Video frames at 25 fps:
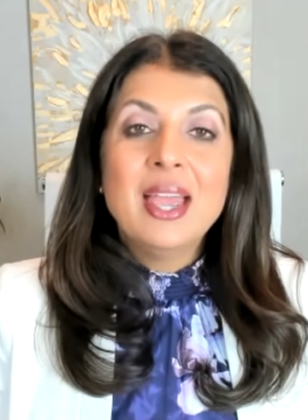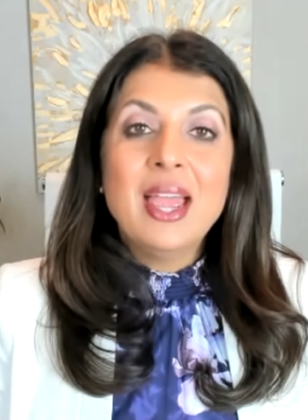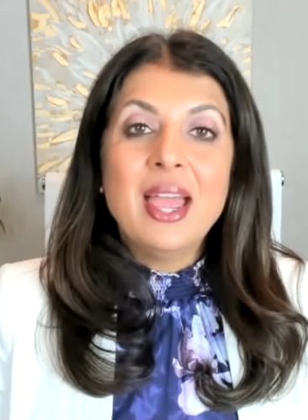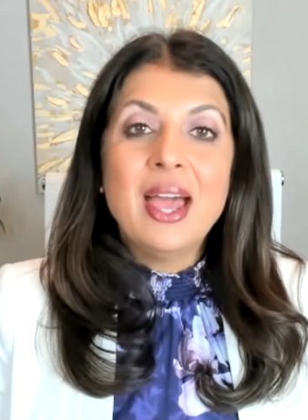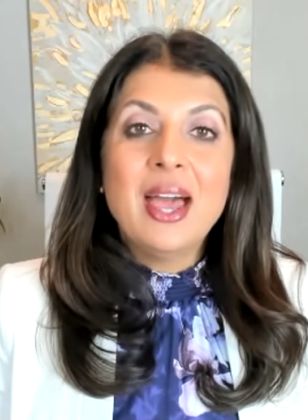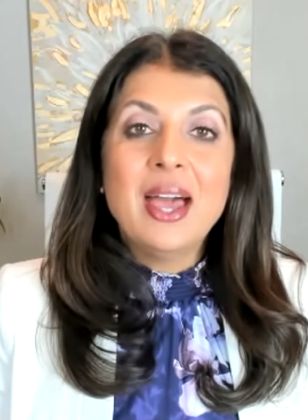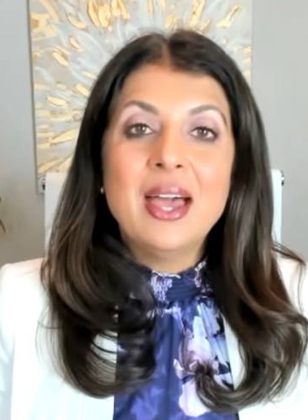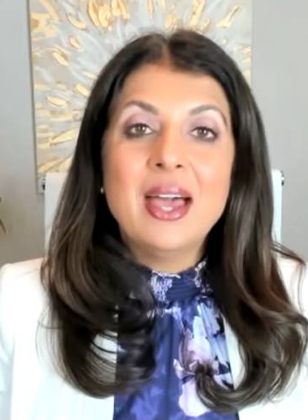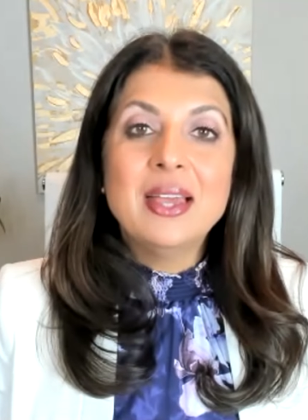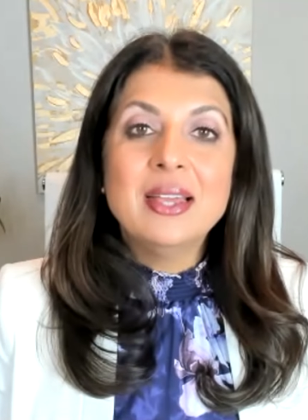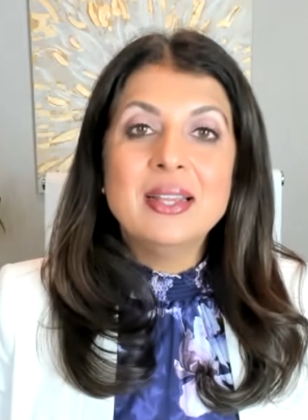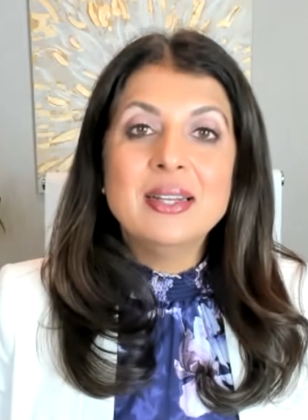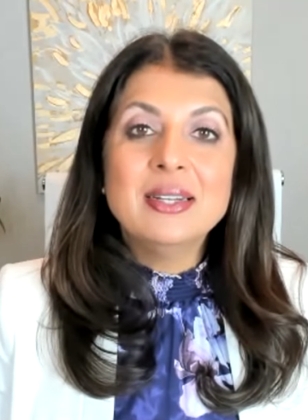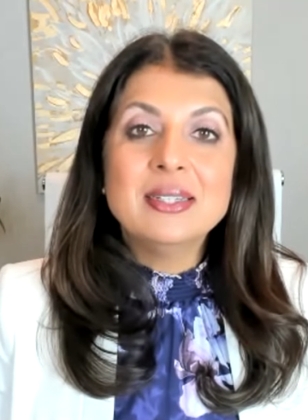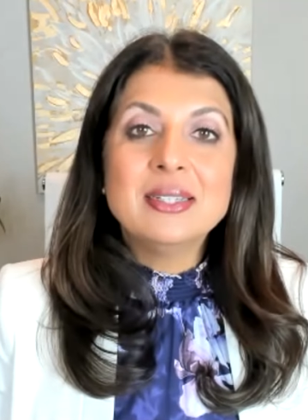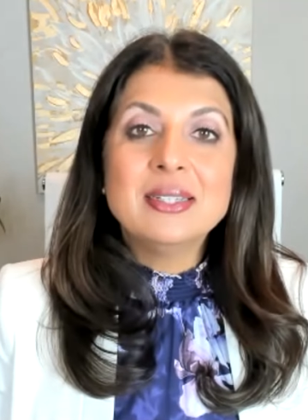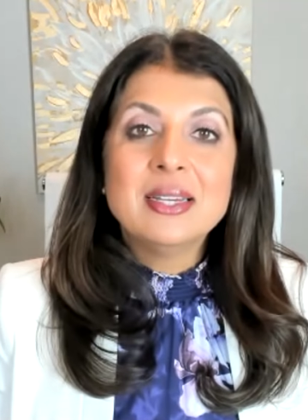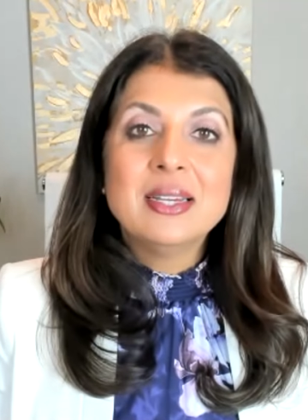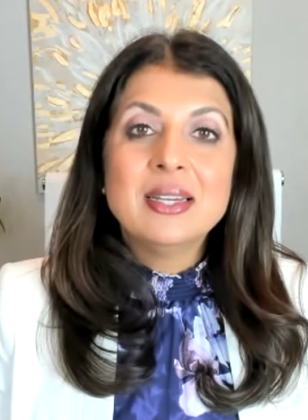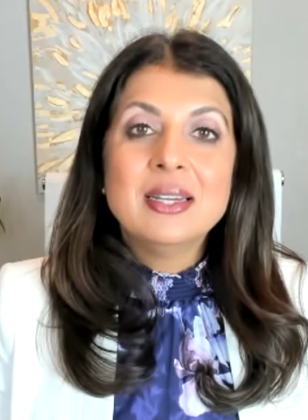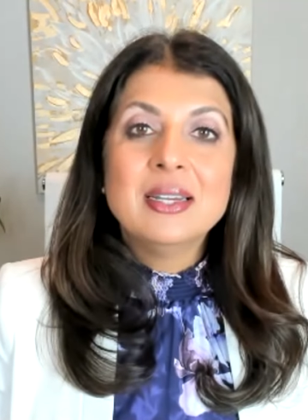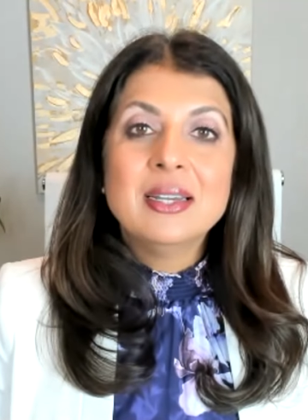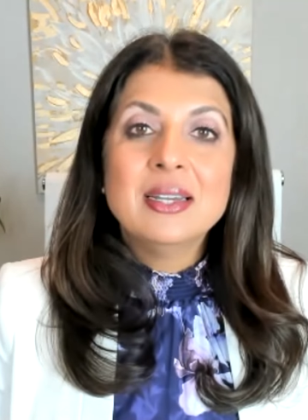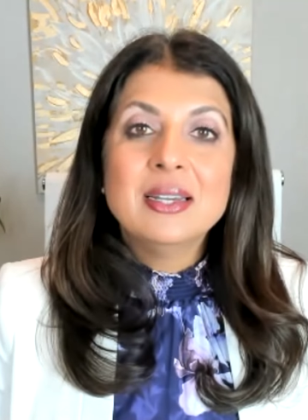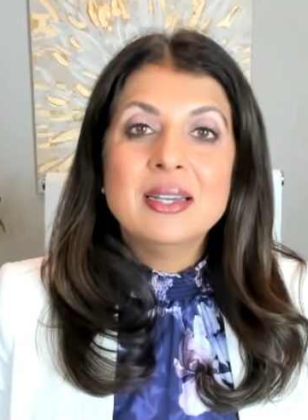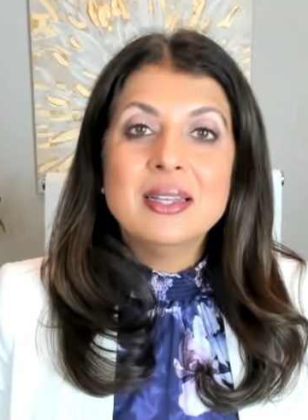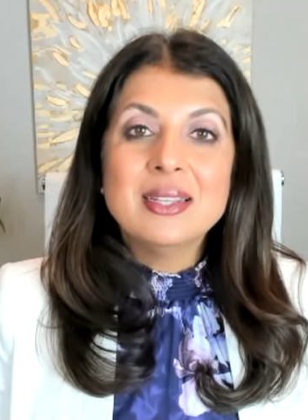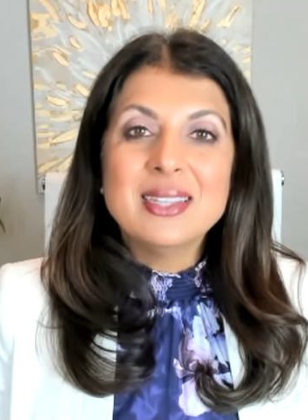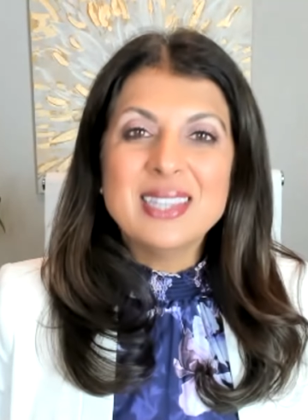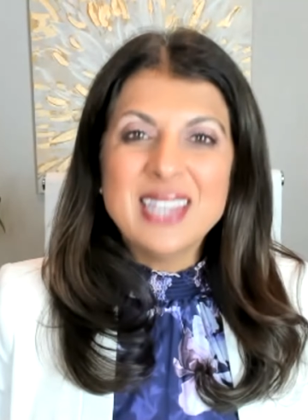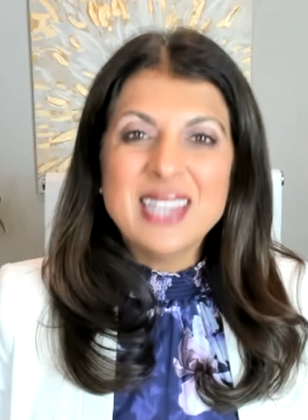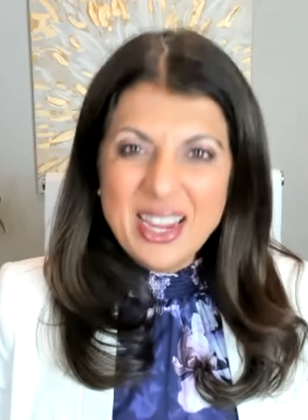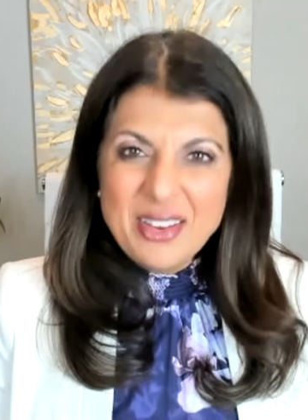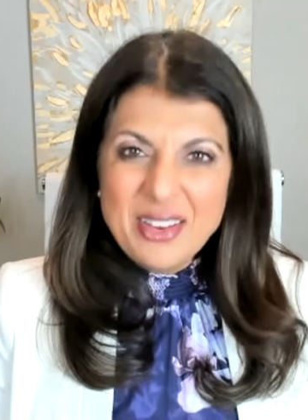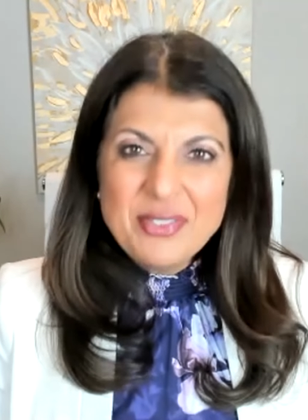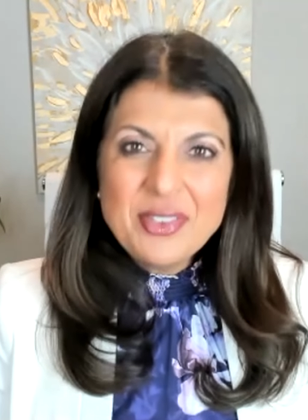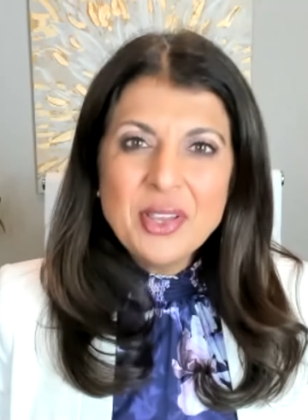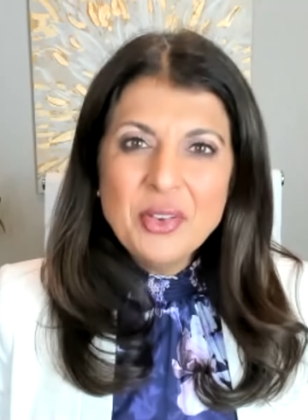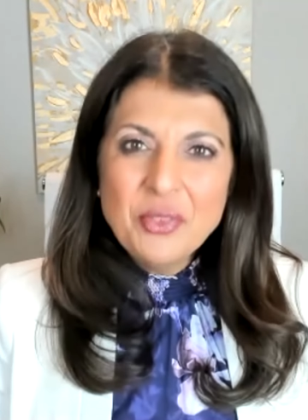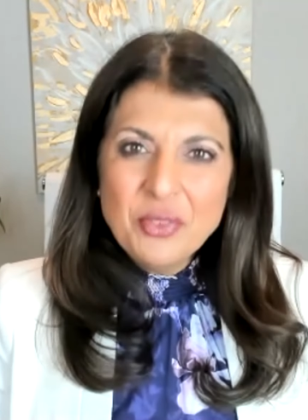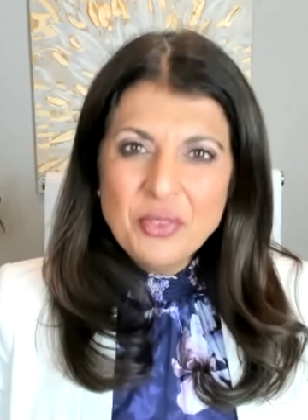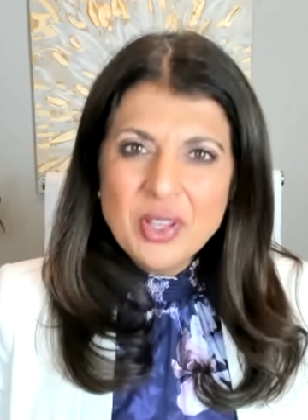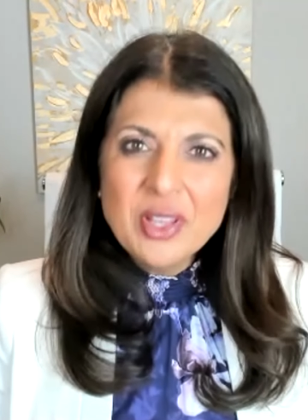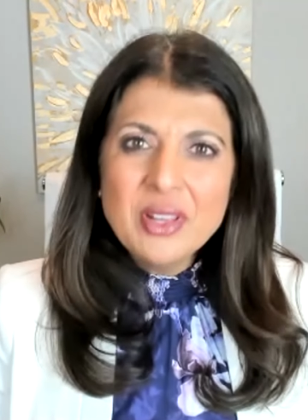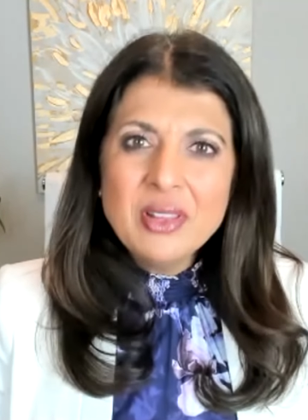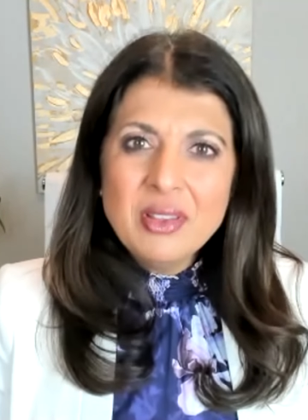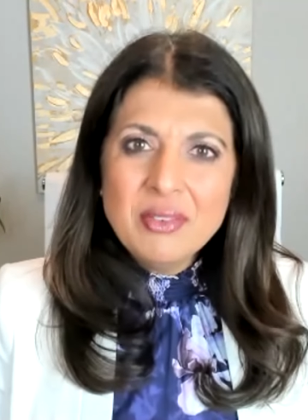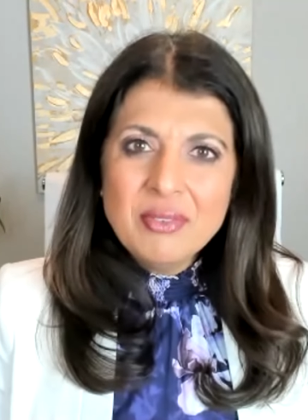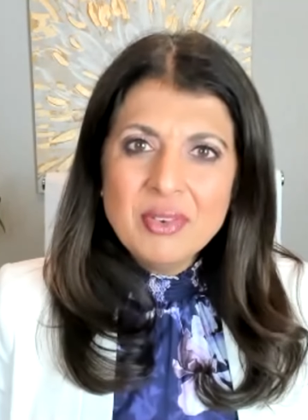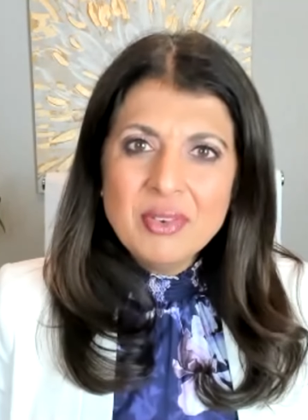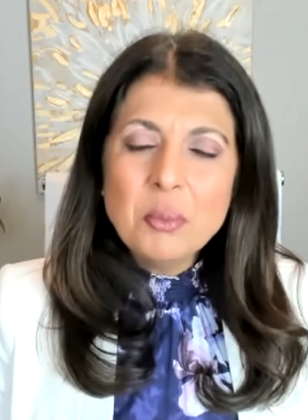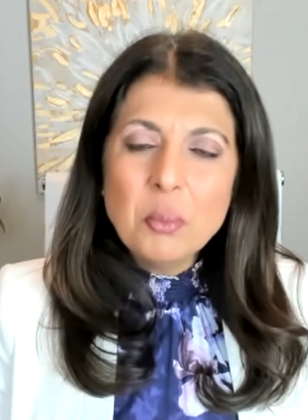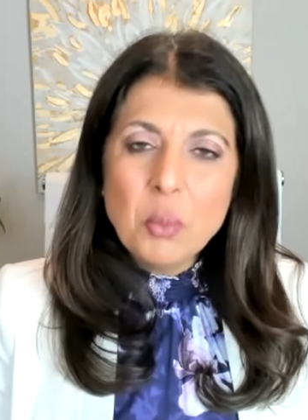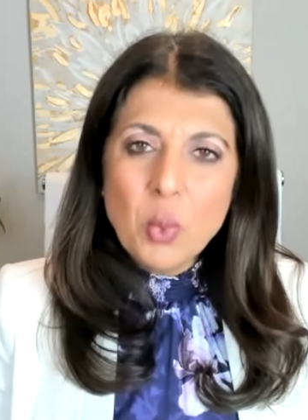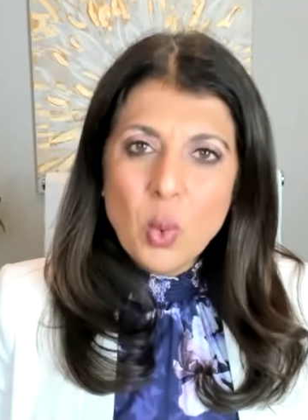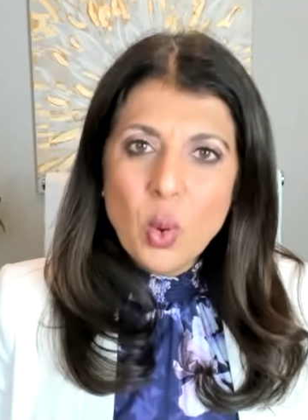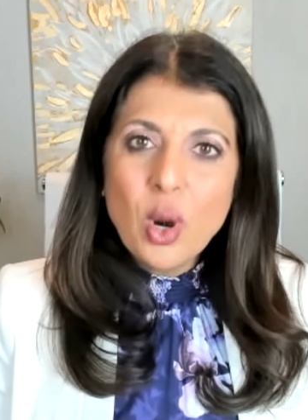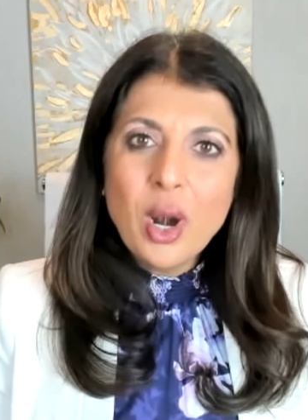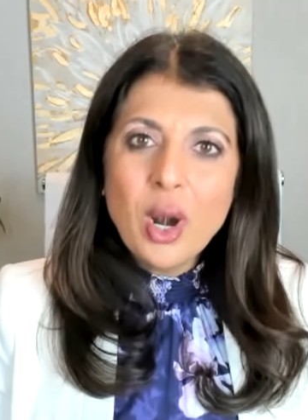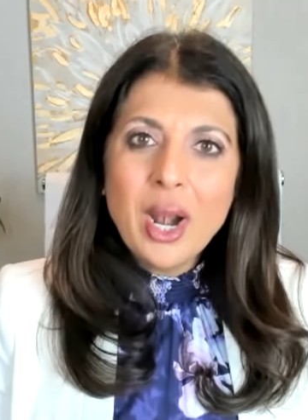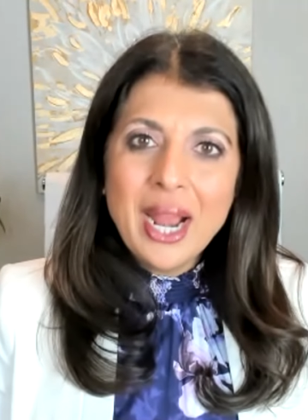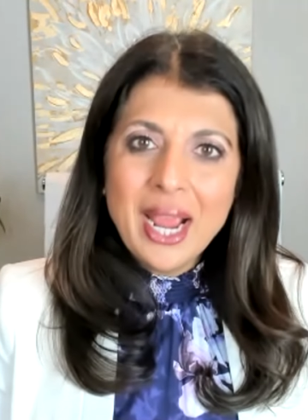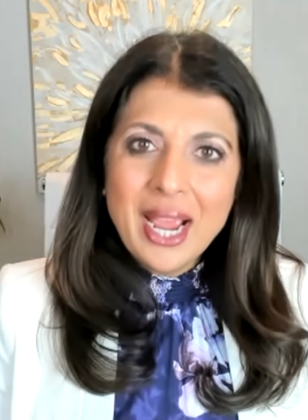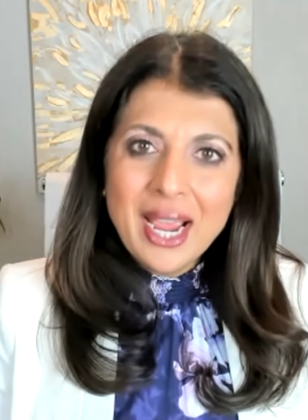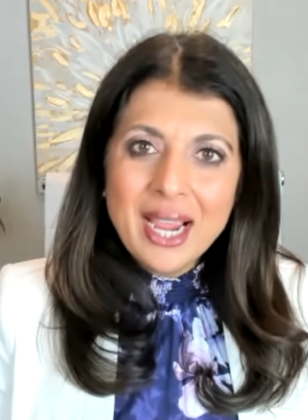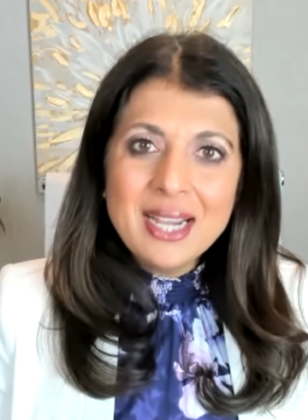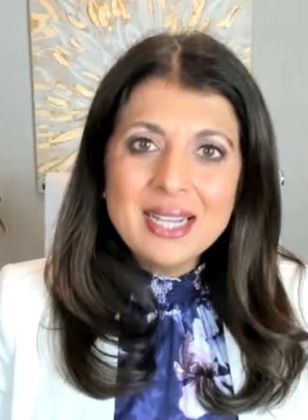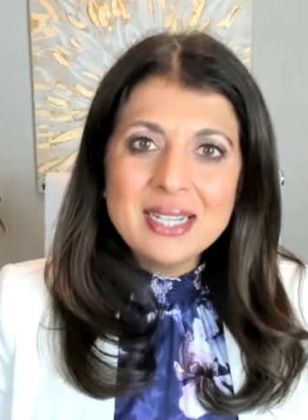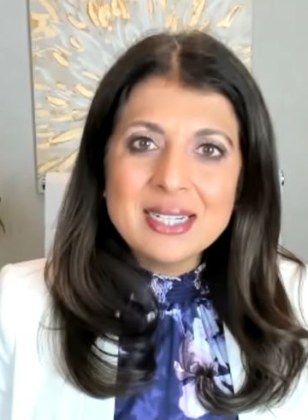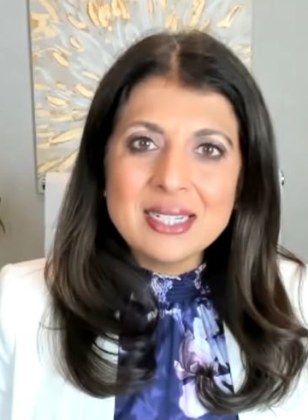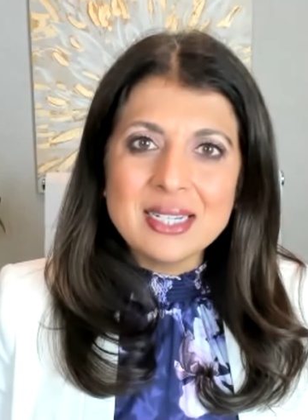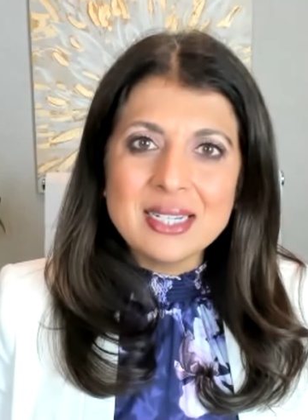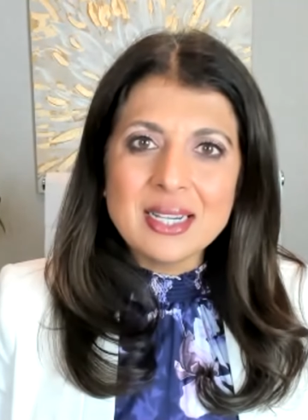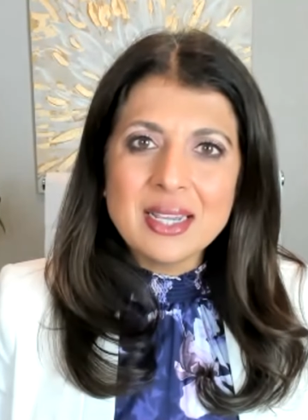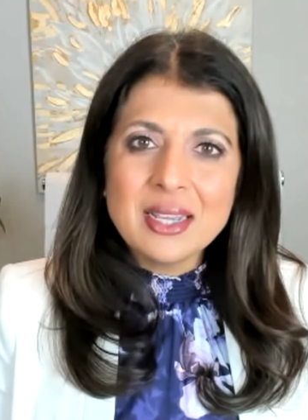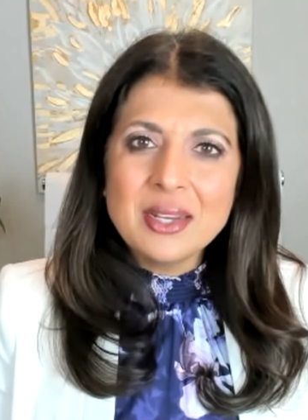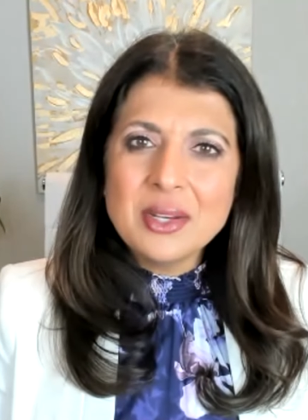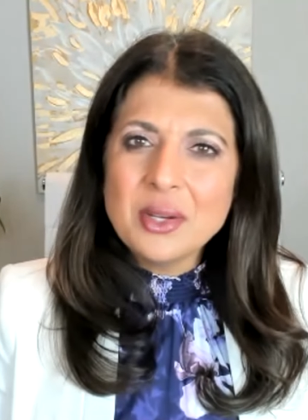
And life can feel even more hectic.